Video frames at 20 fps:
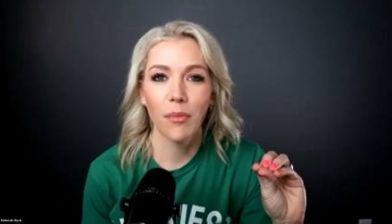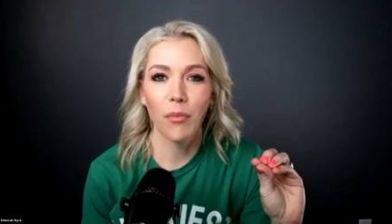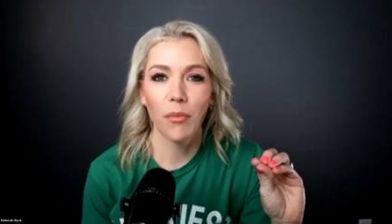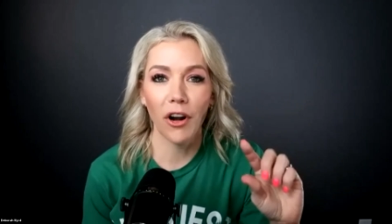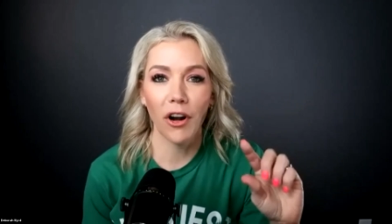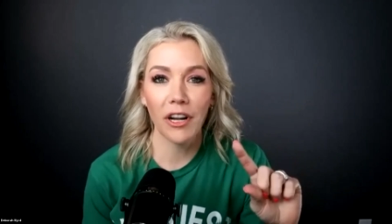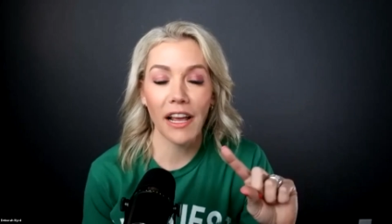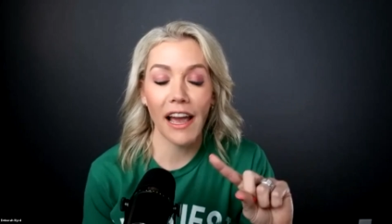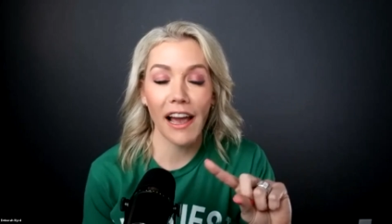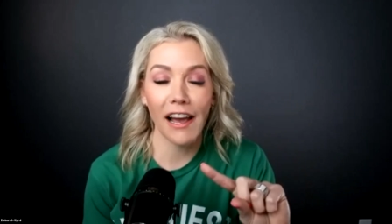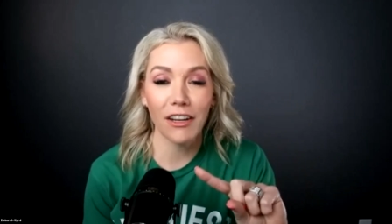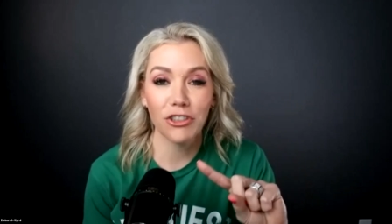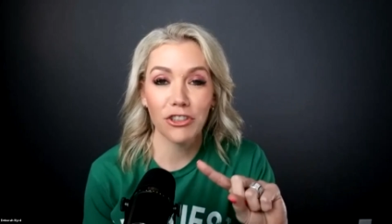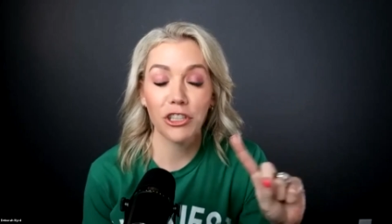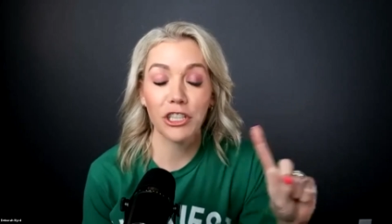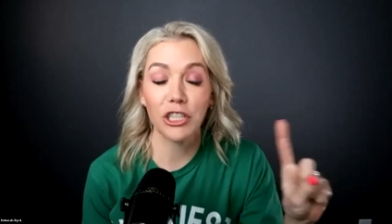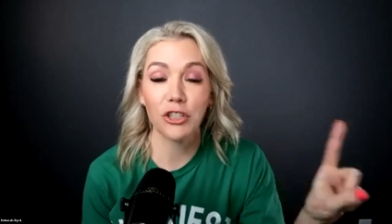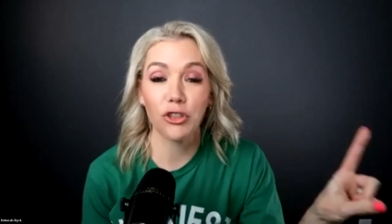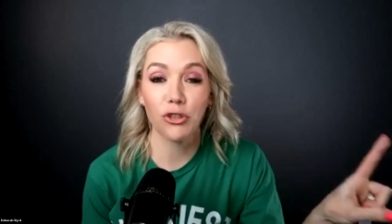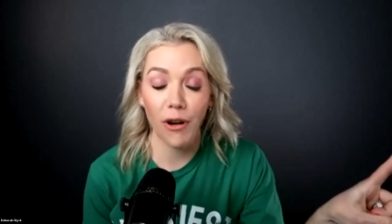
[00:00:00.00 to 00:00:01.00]
Marty
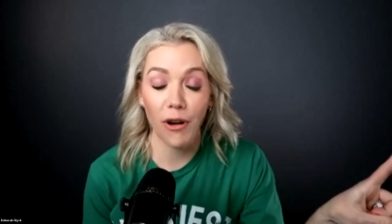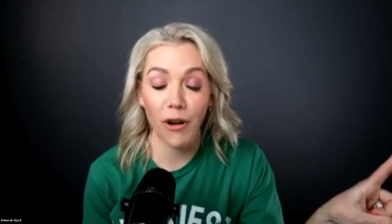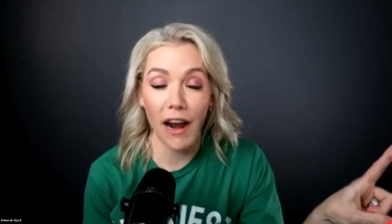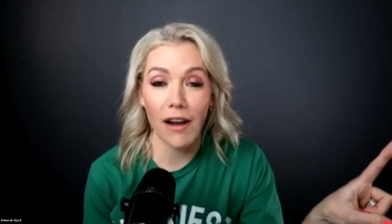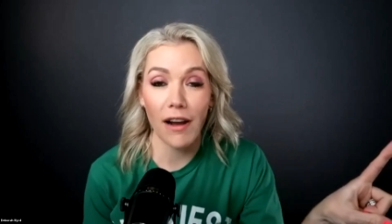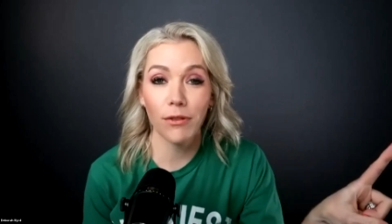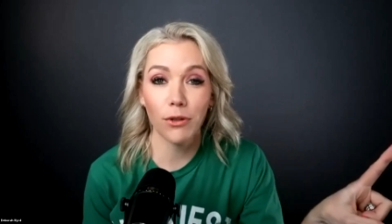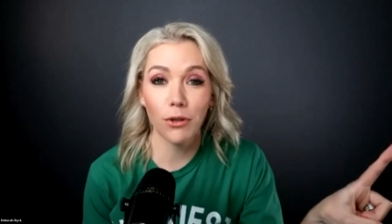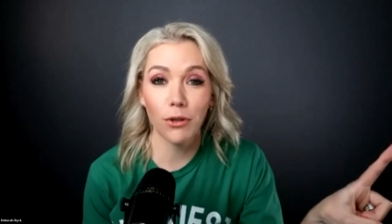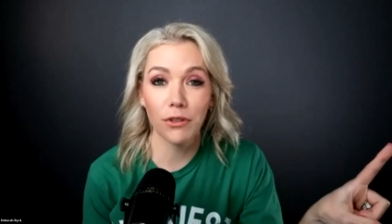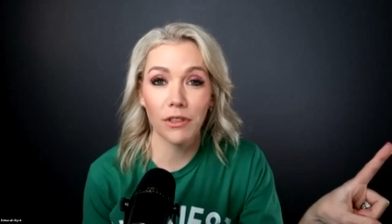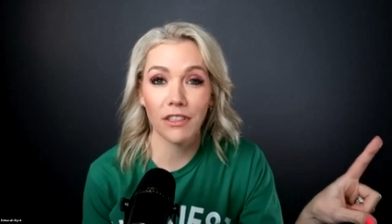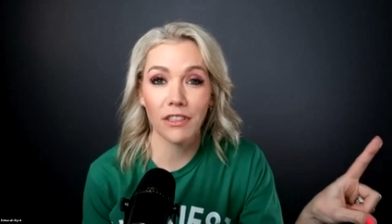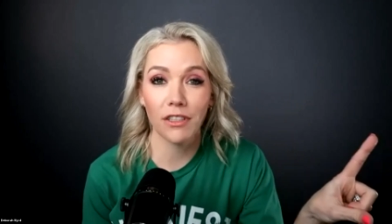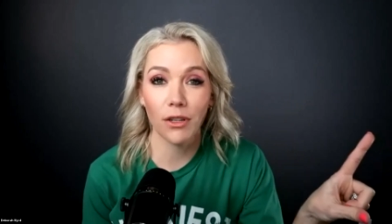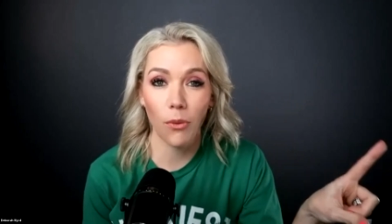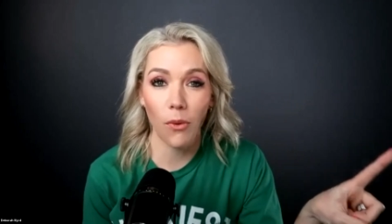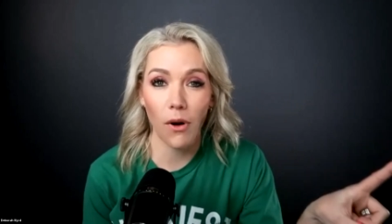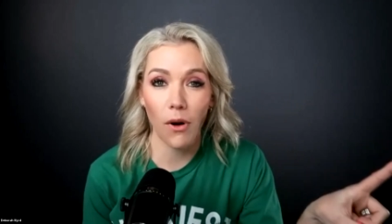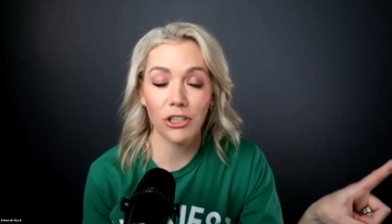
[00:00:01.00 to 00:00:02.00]
actually traveled
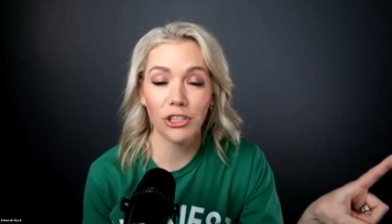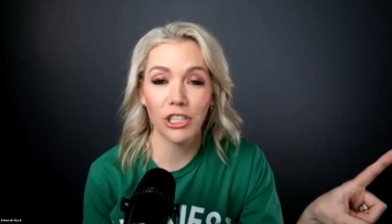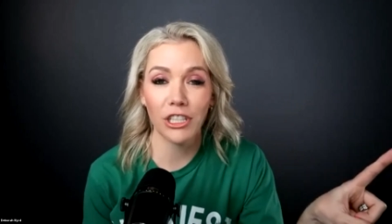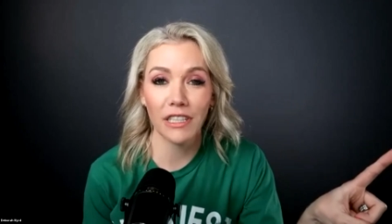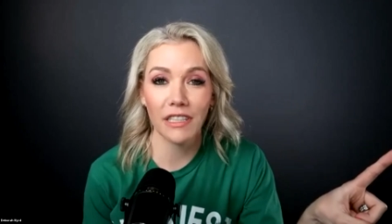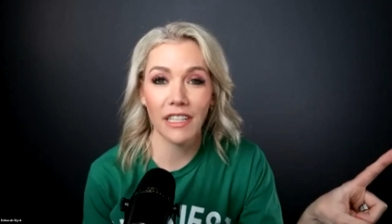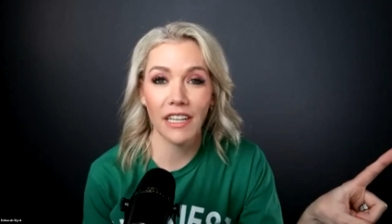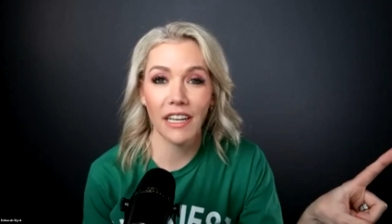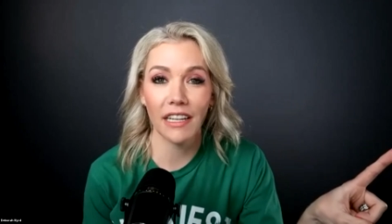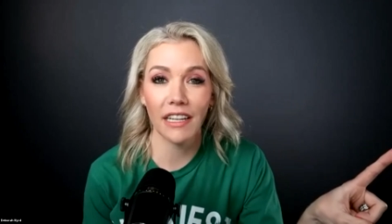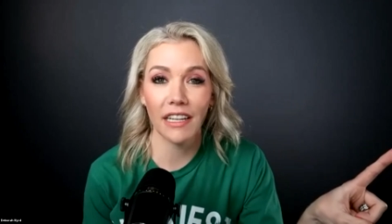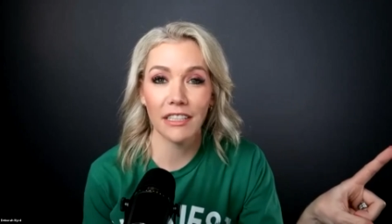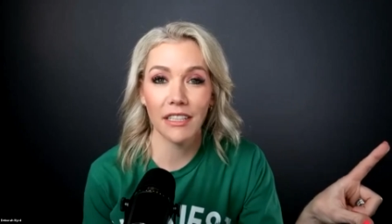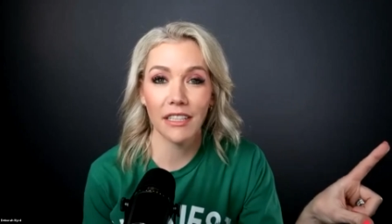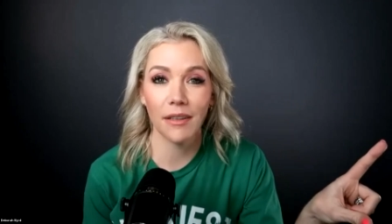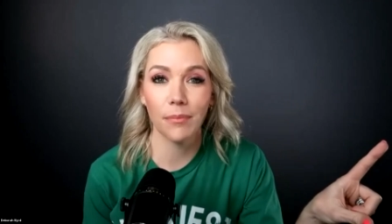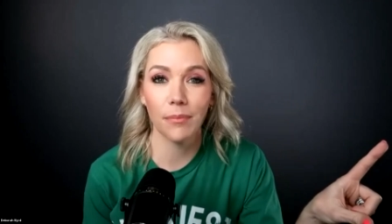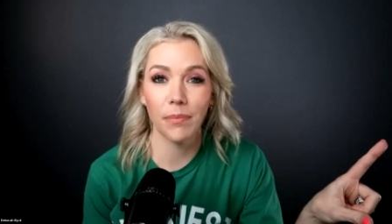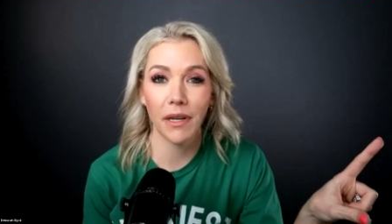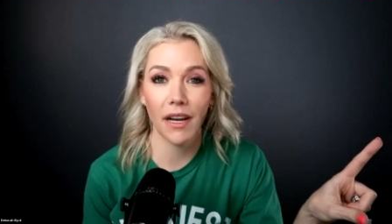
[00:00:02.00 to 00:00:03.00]
to Washington
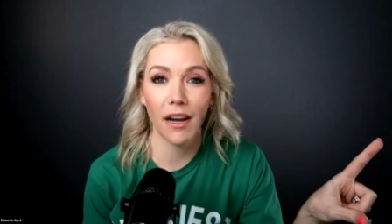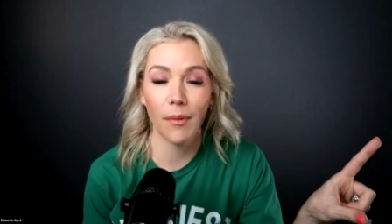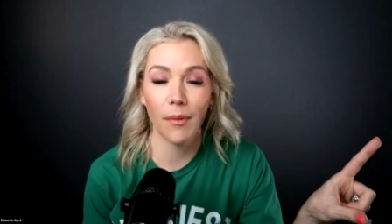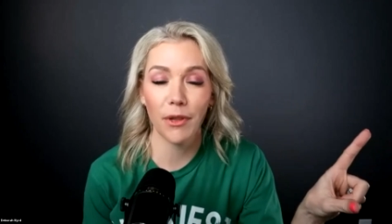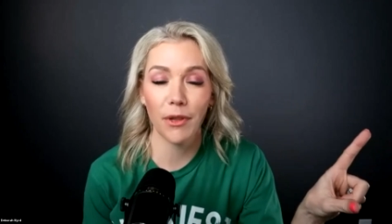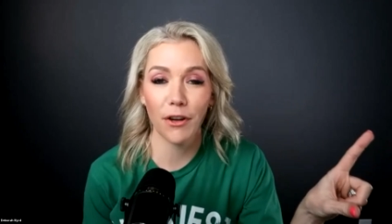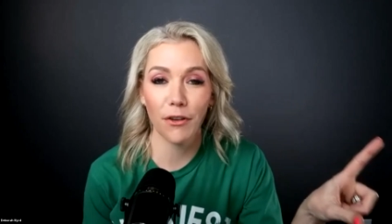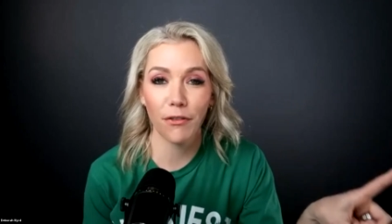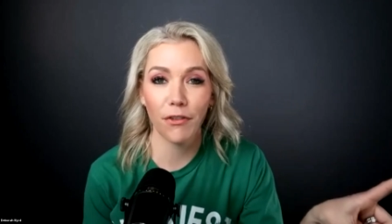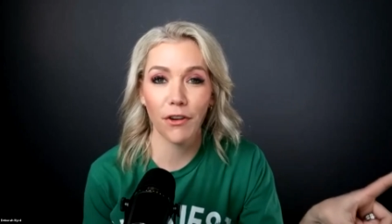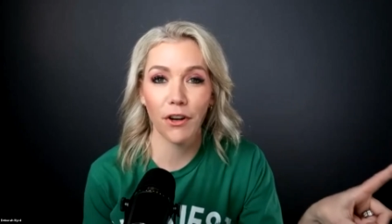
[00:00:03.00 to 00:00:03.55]
to become the